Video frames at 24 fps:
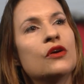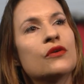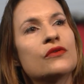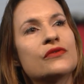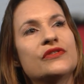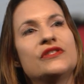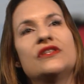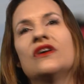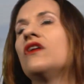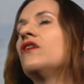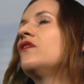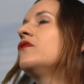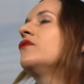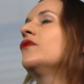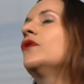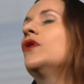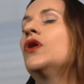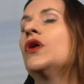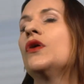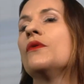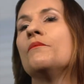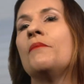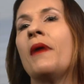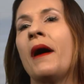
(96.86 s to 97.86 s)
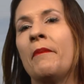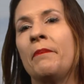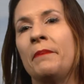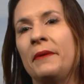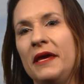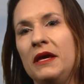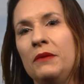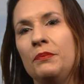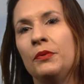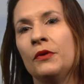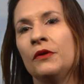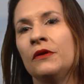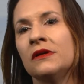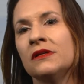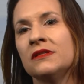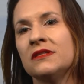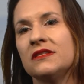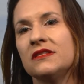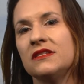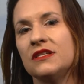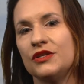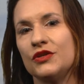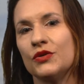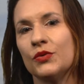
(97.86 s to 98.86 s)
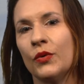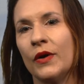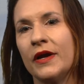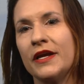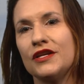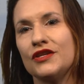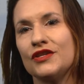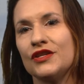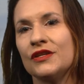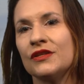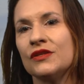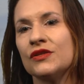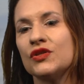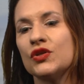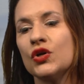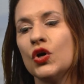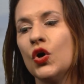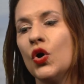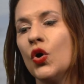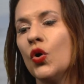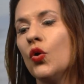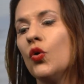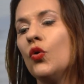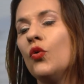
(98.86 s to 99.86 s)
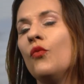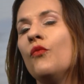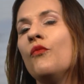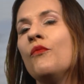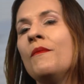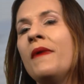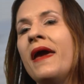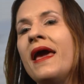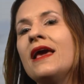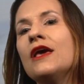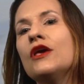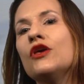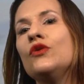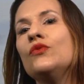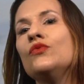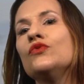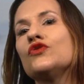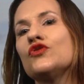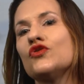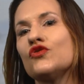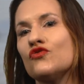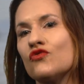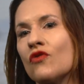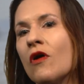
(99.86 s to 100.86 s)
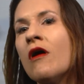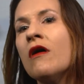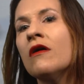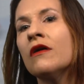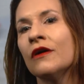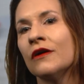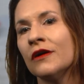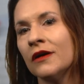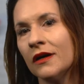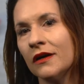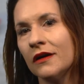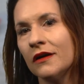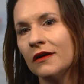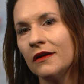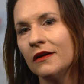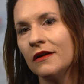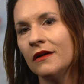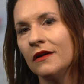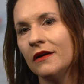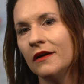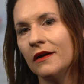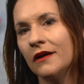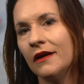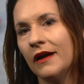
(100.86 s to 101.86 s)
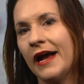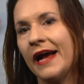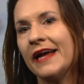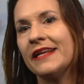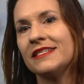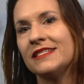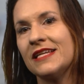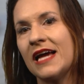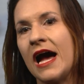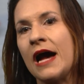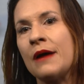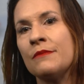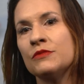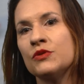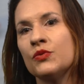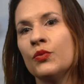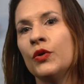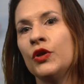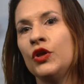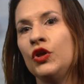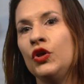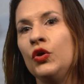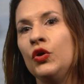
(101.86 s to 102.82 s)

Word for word: yourself by people and situations who make you stronger at times when